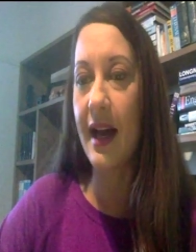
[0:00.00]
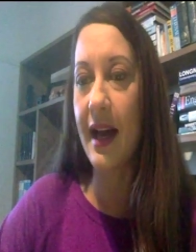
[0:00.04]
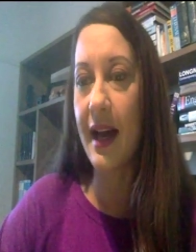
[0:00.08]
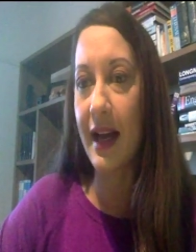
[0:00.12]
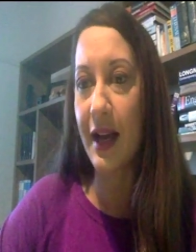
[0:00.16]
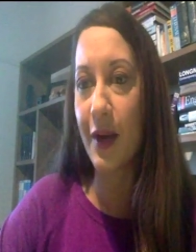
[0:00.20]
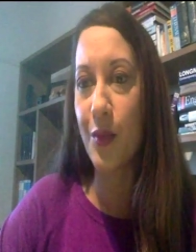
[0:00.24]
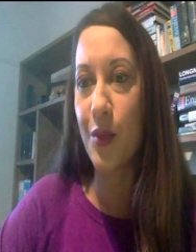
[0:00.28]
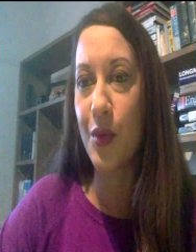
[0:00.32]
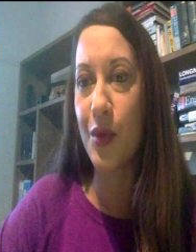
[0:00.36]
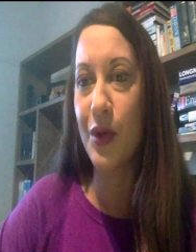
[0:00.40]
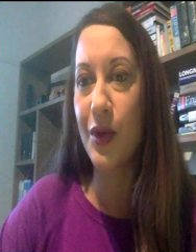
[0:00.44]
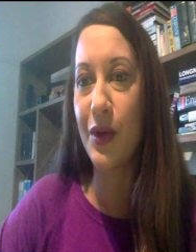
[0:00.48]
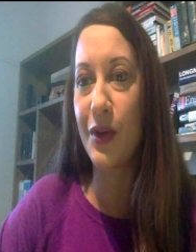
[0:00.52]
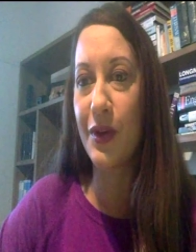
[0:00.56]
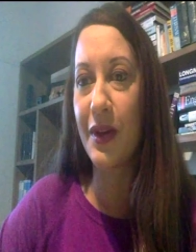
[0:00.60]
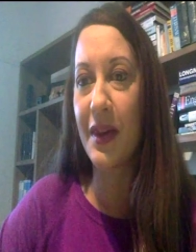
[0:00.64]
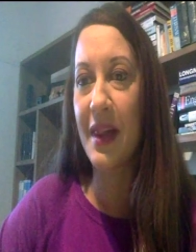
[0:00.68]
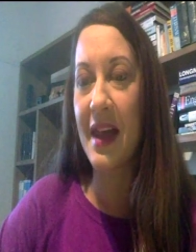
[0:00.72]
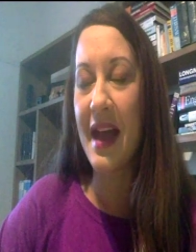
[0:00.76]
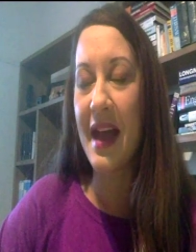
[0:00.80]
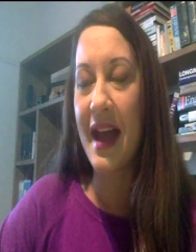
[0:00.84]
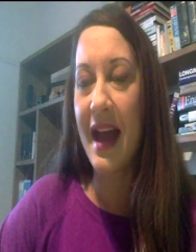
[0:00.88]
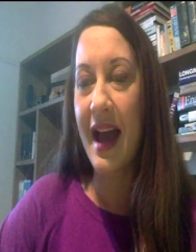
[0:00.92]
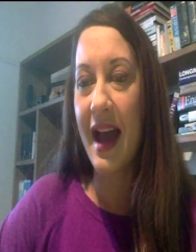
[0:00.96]
I
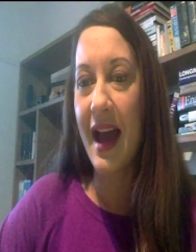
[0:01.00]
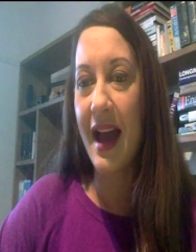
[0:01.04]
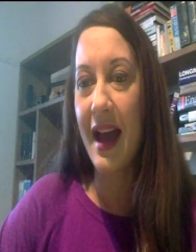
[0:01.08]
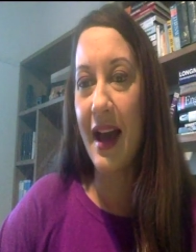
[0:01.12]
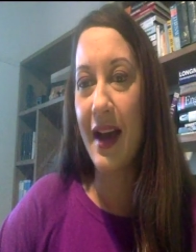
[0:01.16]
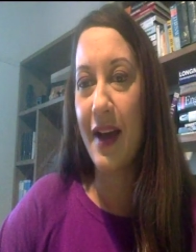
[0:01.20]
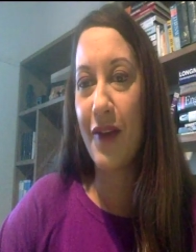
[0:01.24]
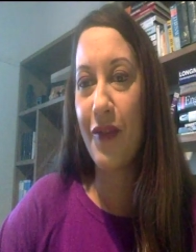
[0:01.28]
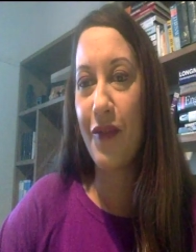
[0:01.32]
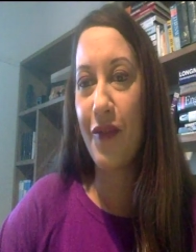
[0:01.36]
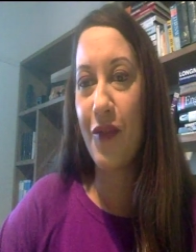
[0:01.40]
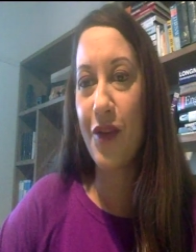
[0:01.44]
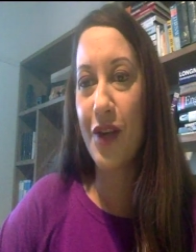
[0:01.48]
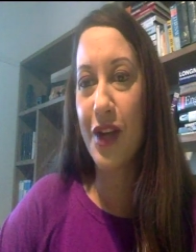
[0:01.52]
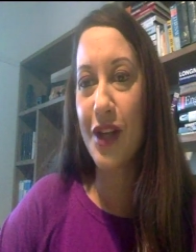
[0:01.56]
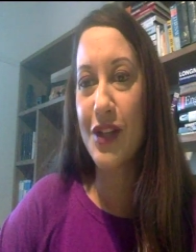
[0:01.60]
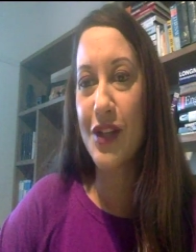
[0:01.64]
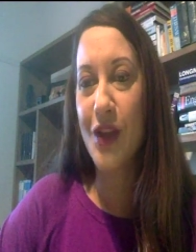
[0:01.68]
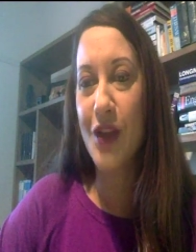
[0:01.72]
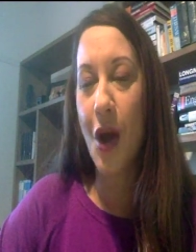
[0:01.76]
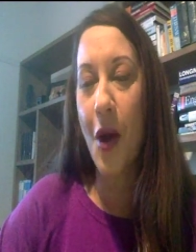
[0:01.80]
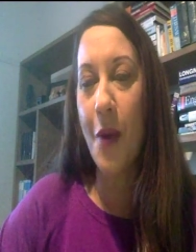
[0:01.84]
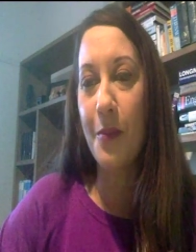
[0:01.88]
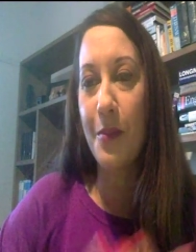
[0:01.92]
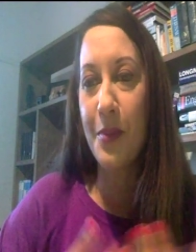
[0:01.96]
will, uh, for
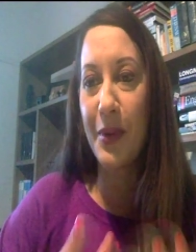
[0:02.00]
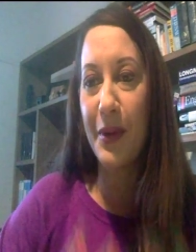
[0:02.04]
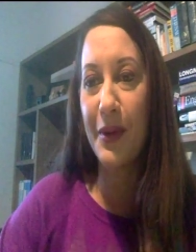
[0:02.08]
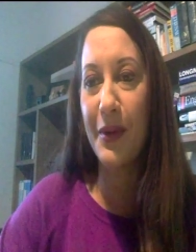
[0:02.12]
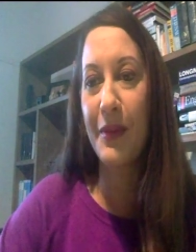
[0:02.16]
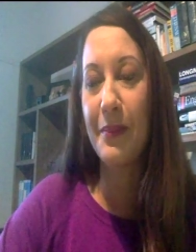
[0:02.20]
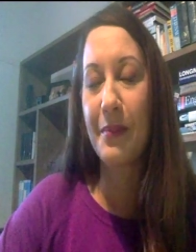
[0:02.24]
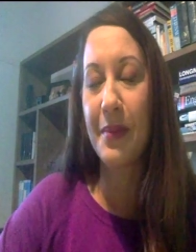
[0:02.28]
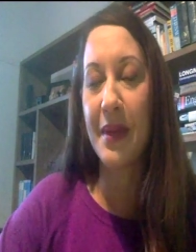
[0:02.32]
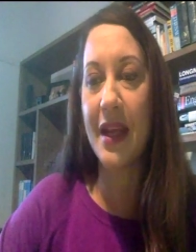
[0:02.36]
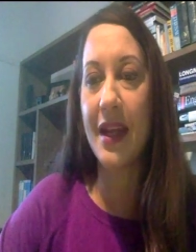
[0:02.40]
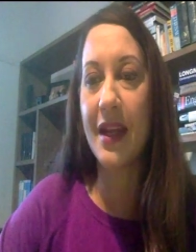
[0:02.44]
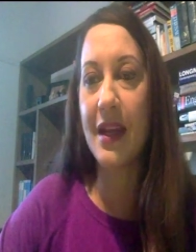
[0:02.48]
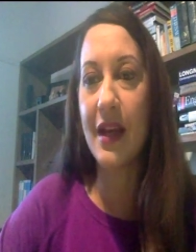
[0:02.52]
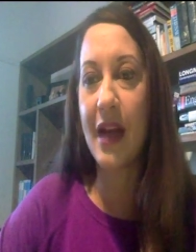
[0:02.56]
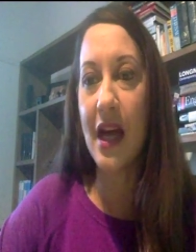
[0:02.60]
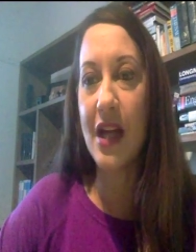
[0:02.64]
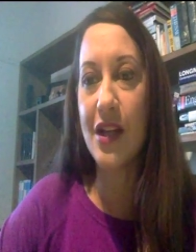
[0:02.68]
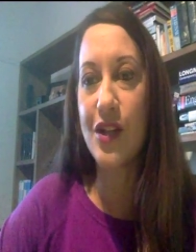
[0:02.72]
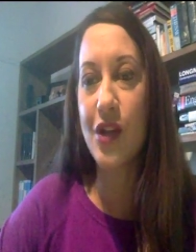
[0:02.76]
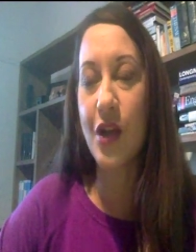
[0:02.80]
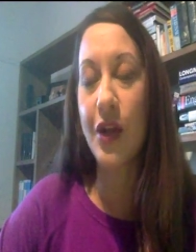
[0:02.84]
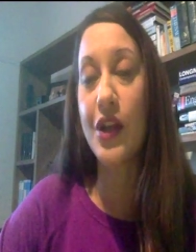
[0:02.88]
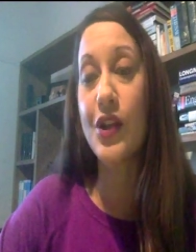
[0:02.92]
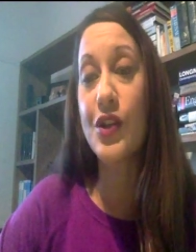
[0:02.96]
example, be
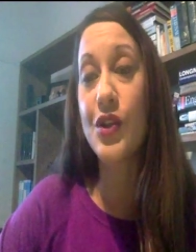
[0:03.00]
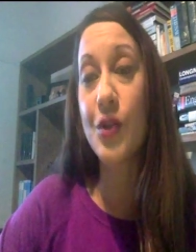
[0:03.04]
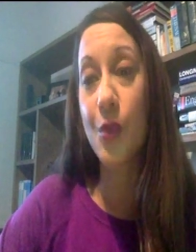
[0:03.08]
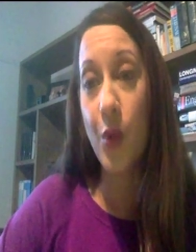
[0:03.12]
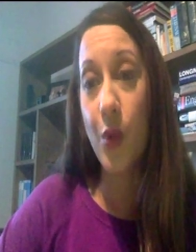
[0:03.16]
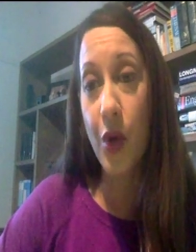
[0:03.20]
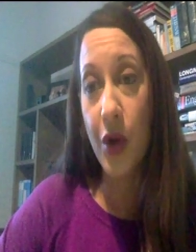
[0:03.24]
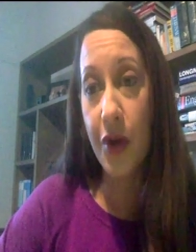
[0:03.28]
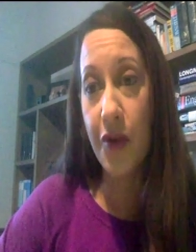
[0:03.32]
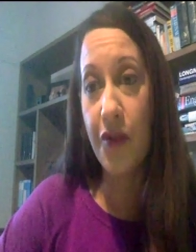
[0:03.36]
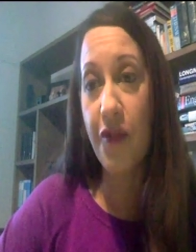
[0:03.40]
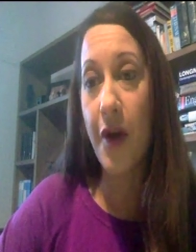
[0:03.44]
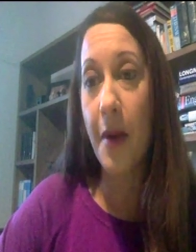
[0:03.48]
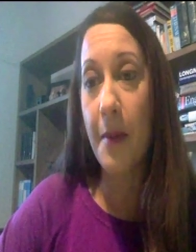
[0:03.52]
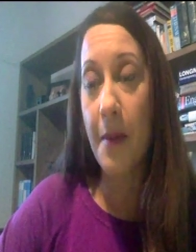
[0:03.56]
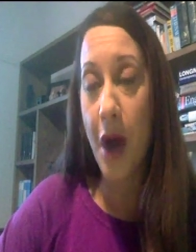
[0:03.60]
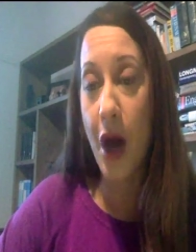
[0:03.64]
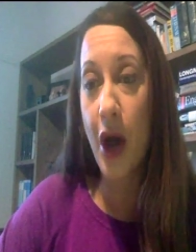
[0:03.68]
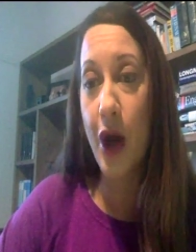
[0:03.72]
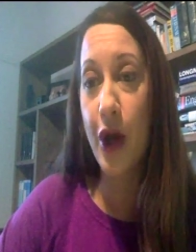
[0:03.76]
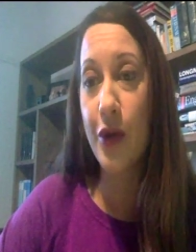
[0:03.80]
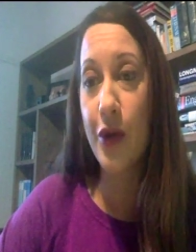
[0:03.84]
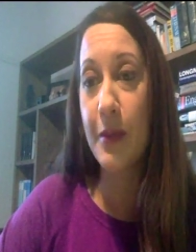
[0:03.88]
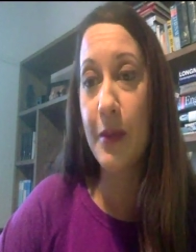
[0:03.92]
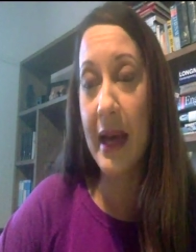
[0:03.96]
uh, starting to work from
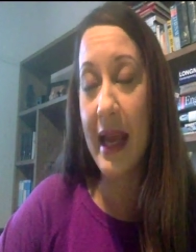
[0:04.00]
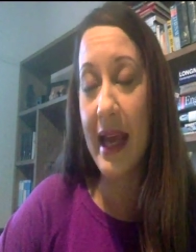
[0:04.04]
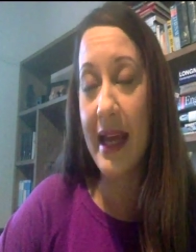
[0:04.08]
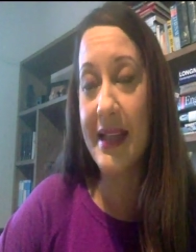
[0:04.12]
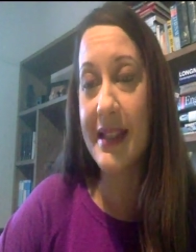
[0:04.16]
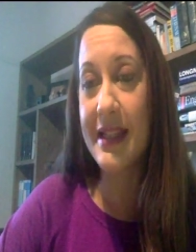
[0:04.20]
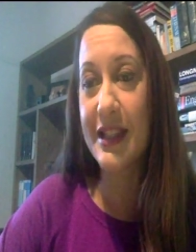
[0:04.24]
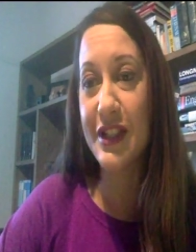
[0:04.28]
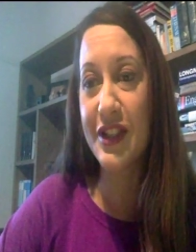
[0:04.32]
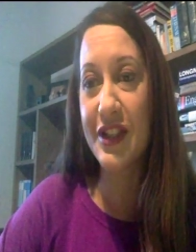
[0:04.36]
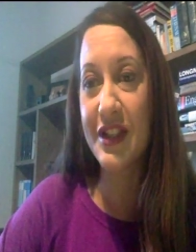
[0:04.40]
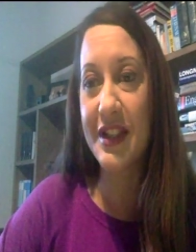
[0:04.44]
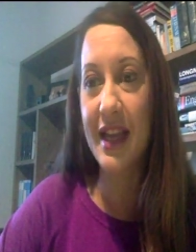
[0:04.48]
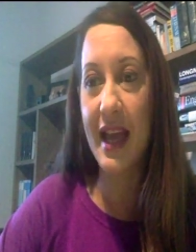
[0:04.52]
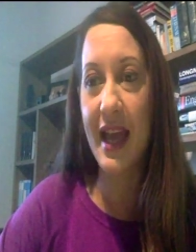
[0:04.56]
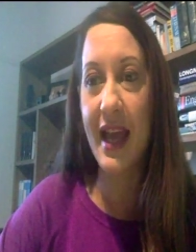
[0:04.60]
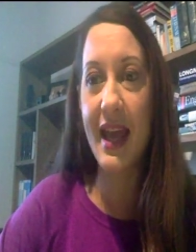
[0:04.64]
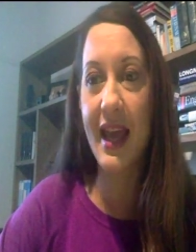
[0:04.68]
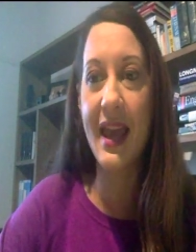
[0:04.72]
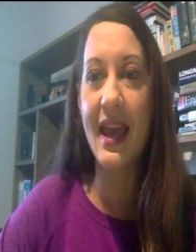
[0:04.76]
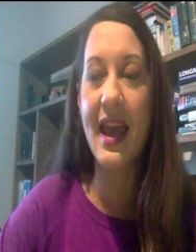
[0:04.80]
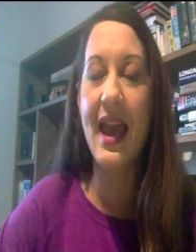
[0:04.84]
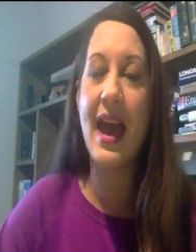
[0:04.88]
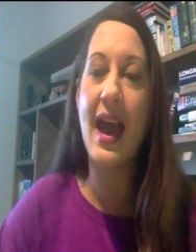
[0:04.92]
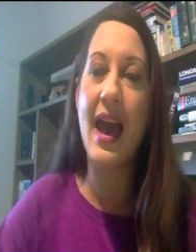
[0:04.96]
home later
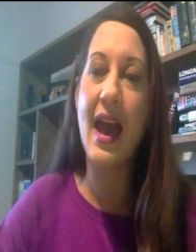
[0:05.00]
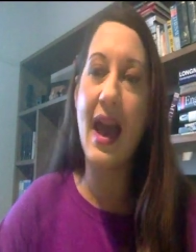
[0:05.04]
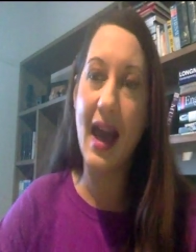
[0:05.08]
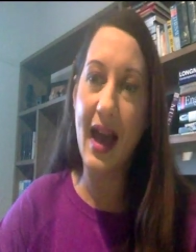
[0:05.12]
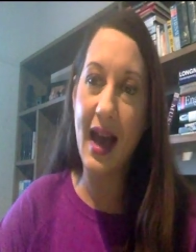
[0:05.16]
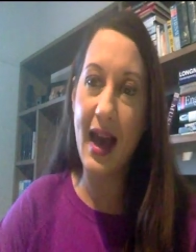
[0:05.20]
today,